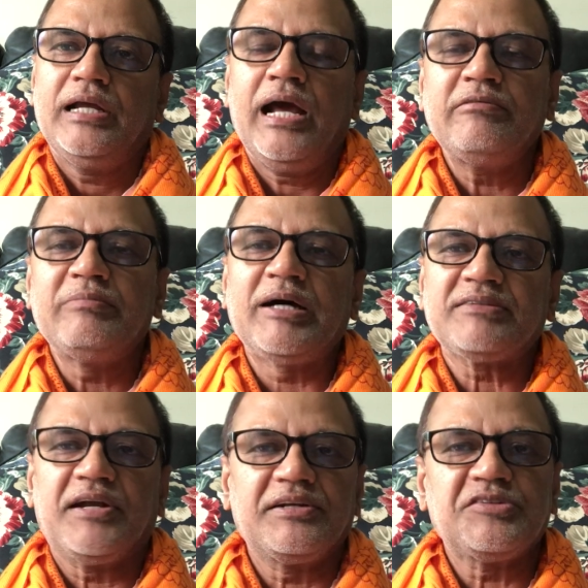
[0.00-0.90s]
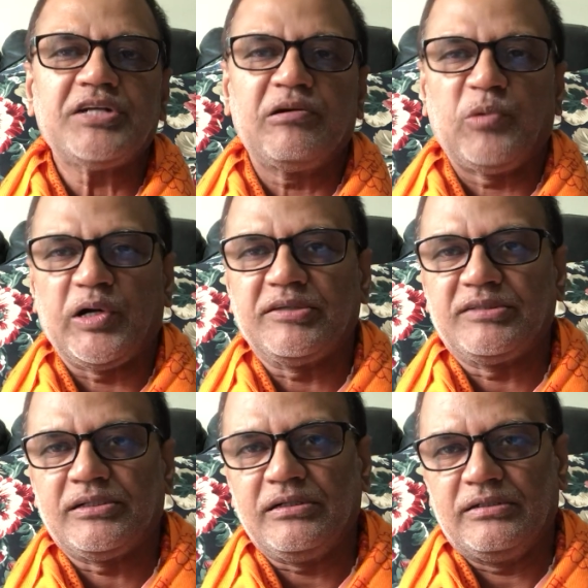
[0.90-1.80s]
And we must understand what is
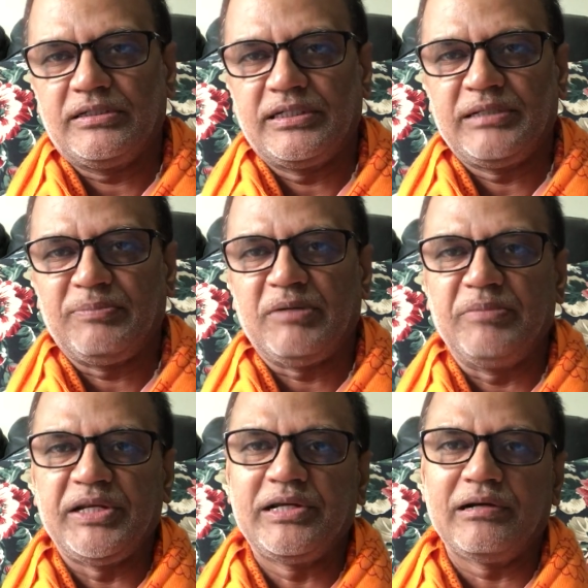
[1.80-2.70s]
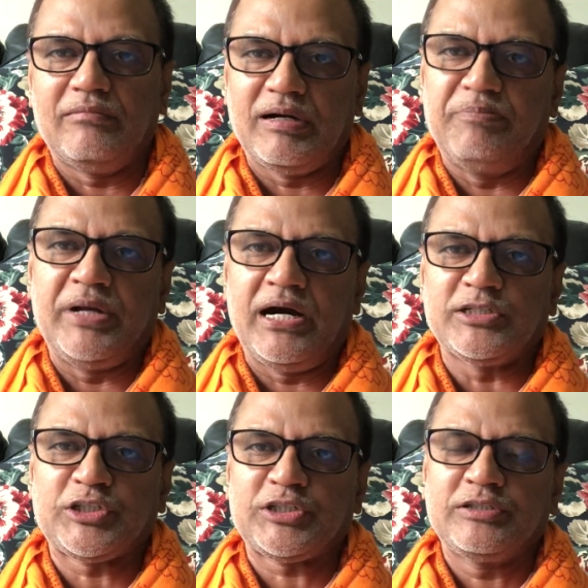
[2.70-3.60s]
the deeper meaning of
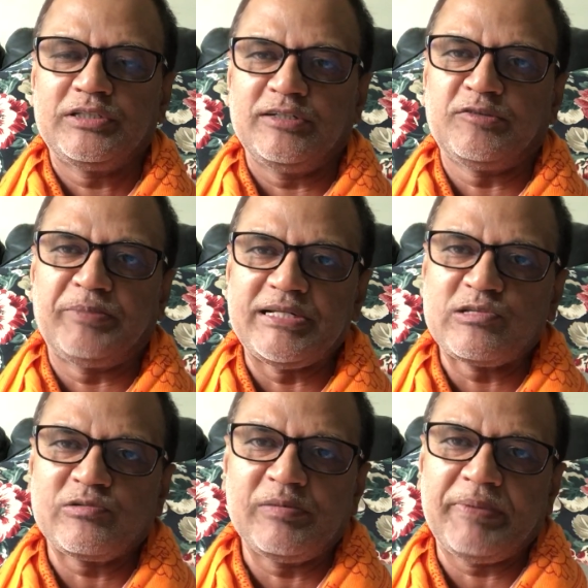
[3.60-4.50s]
abhyās, the spiritual